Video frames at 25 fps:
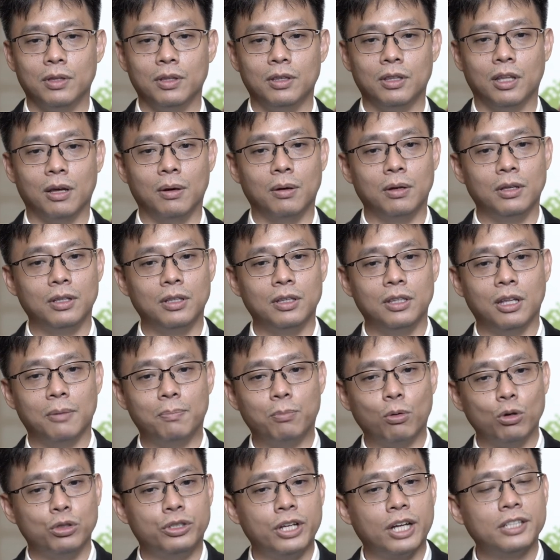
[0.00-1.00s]
the
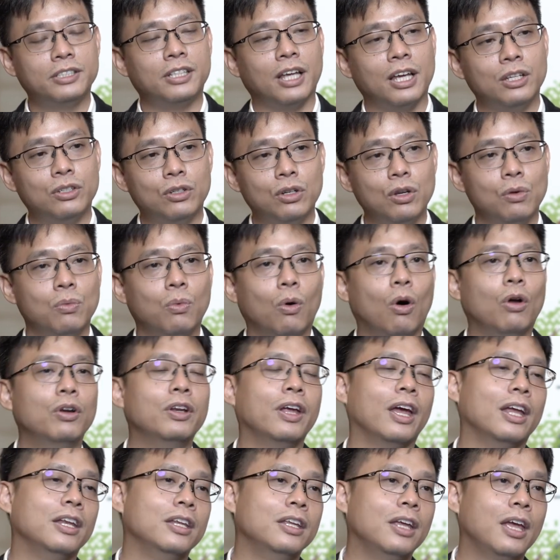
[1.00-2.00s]
projects that actually won
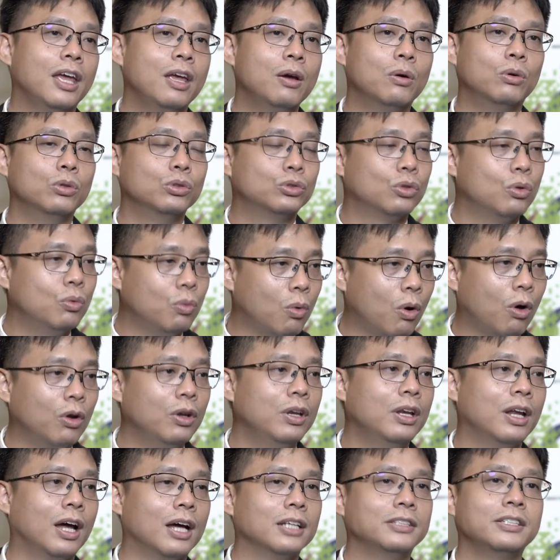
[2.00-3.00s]
NEA also
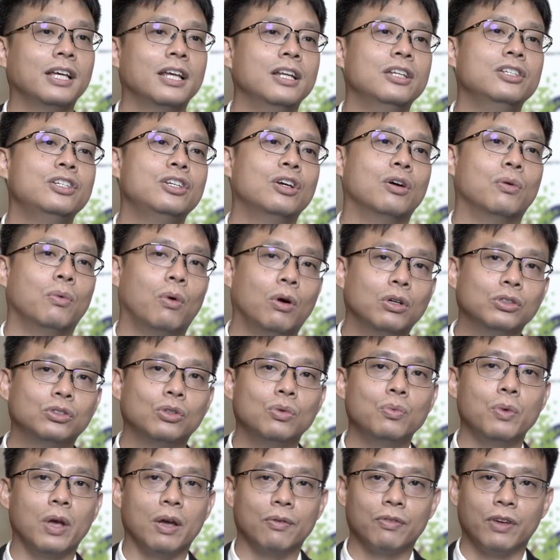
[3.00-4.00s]
won ASEAN Energy Award. So
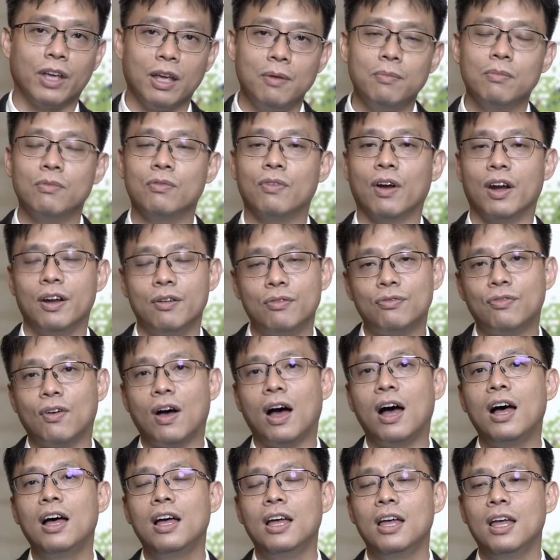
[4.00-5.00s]
we have came very
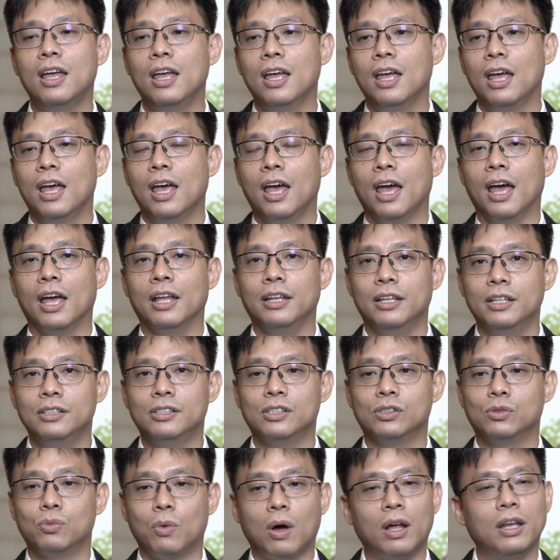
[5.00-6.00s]
far, and this
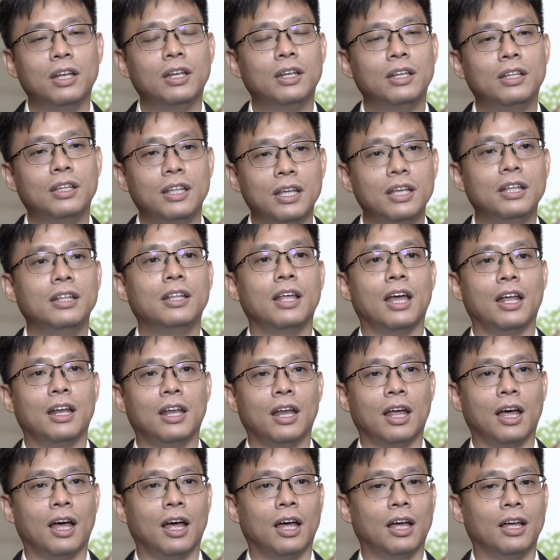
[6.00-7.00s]
is one thing that
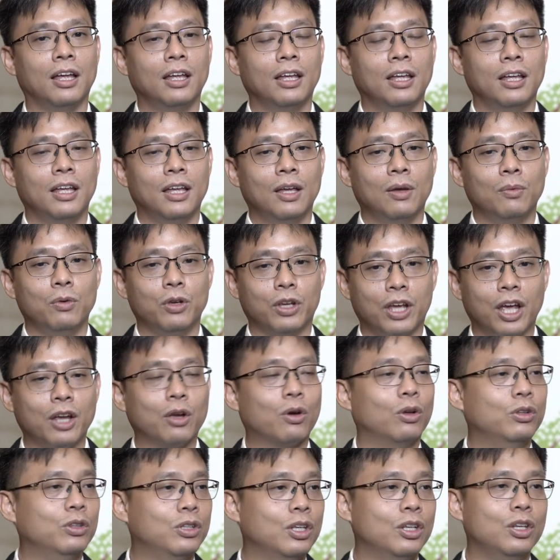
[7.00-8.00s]
we can
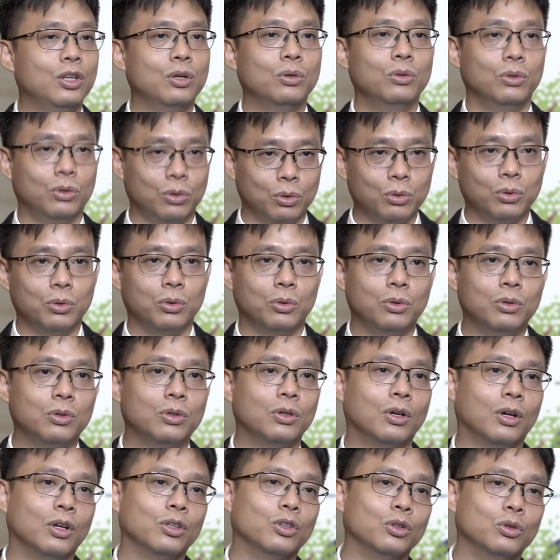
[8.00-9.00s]
continue to
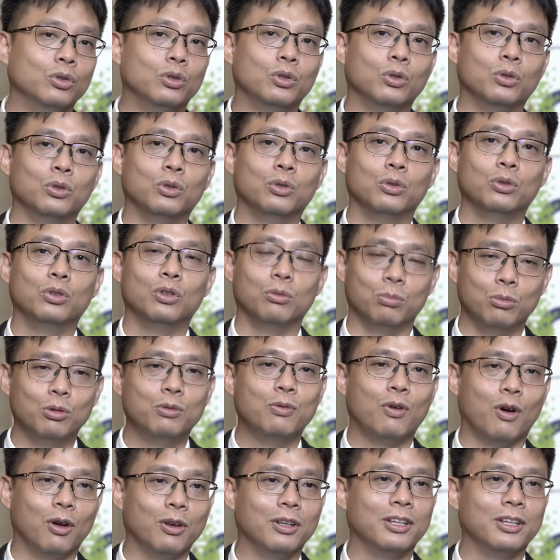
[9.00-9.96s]
move on.